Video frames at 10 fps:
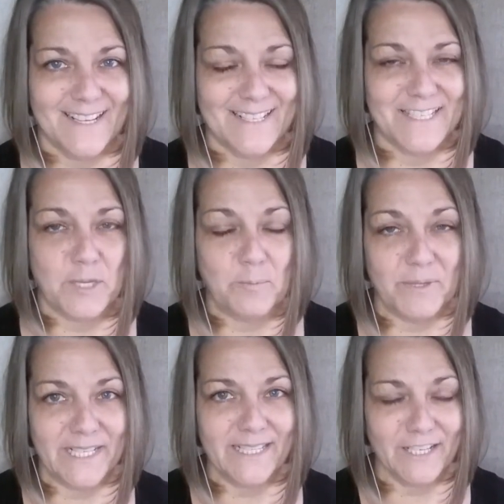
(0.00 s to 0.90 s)
It's
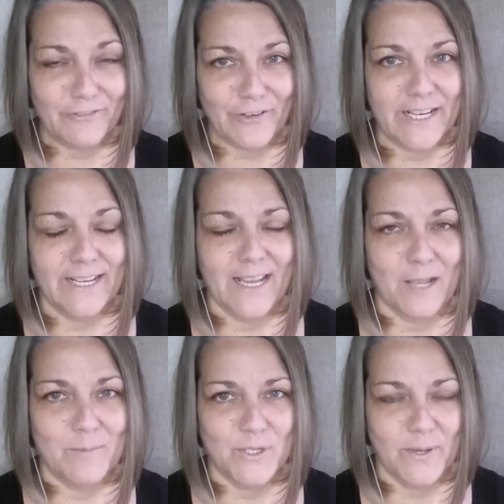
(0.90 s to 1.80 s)
completely free.
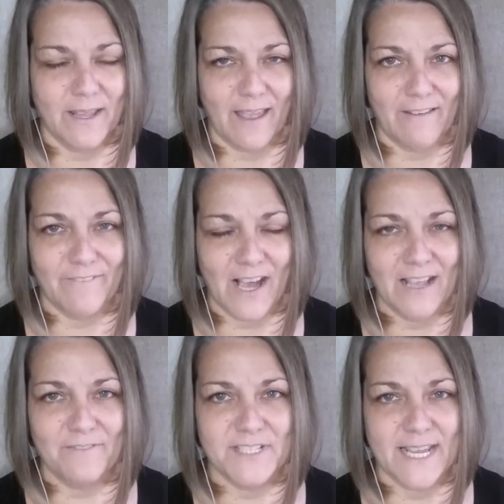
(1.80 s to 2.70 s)
I'm doing a
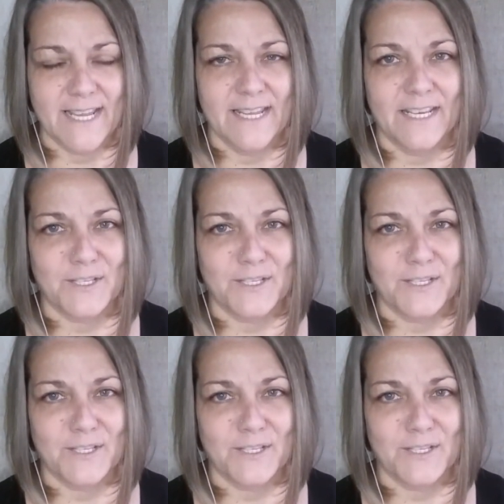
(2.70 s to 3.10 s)
5-day